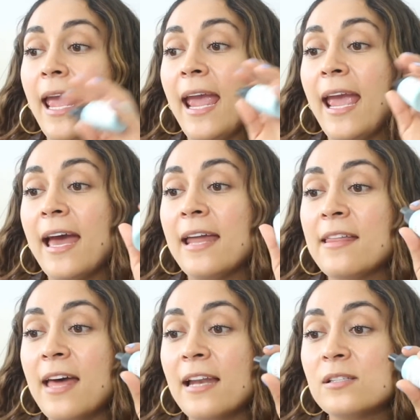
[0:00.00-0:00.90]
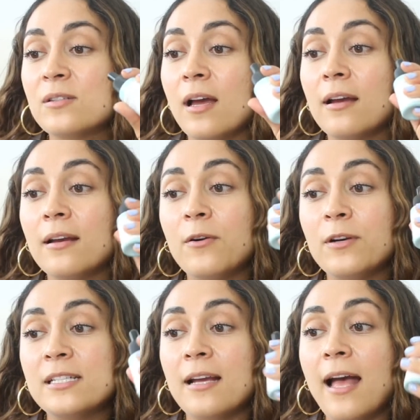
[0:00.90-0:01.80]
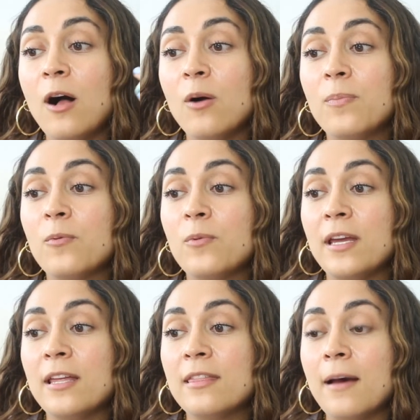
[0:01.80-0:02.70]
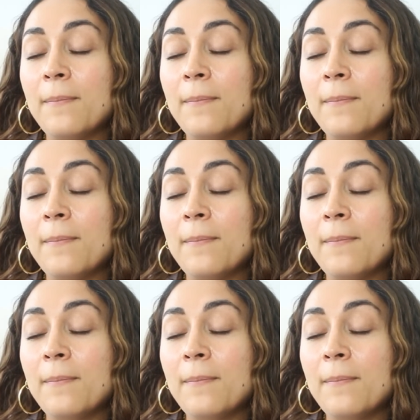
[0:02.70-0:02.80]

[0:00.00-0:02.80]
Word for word: and that is going to help with